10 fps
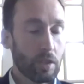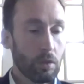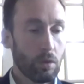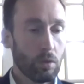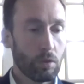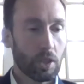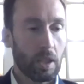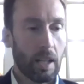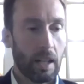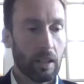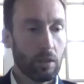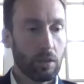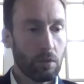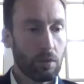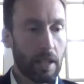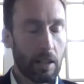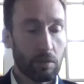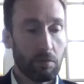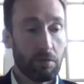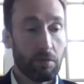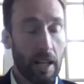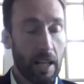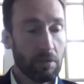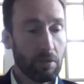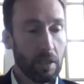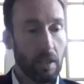to Chicago in 2005,